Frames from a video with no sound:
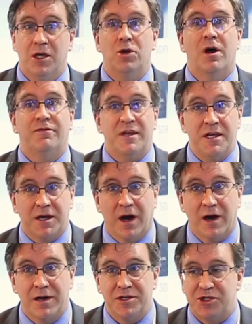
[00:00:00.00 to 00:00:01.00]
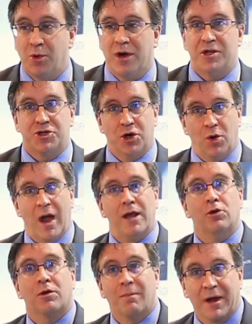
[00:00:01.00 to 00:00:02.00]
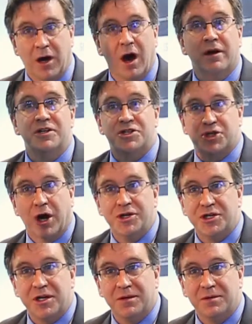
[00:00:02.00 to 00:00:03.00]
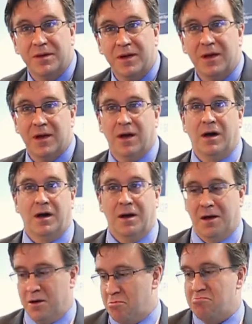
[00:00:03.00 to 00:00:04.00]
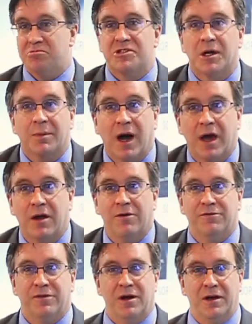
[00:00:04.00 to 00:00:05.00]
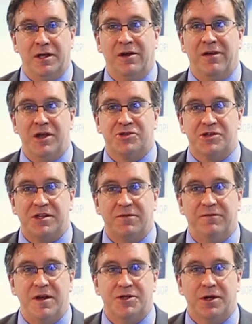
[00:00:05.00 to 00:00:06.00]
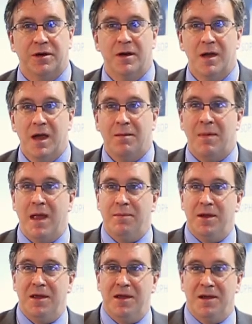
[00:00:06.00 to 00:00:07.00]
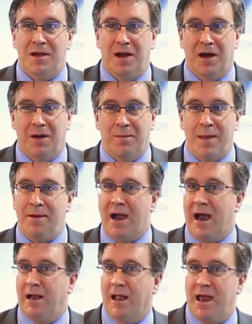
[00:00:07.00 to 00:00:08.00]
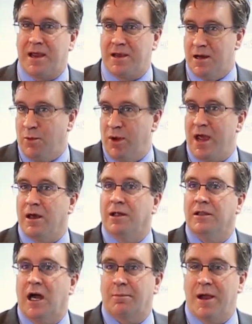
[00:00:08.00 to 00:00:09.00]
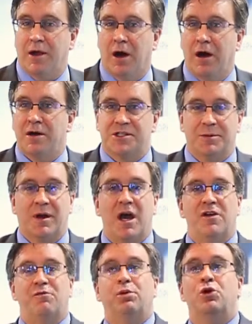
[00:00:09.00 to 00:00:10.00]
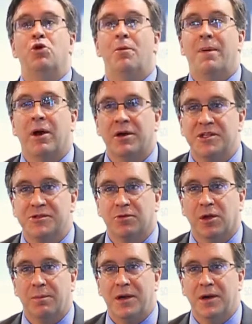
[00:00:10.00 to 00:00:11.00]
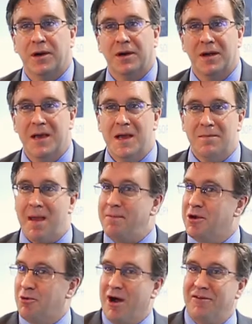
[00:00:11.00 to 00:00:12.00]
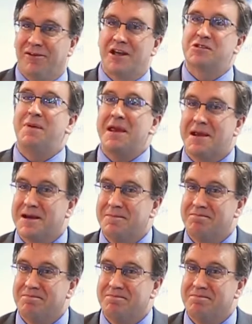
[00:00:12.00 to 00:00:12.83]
You have e-cars, you want to show, hey, look, my car is charging, some kind of interesting feature. Maybe I like, when I unlock my car, some kind of blue appearance will appear. Maybe your wife likes pink.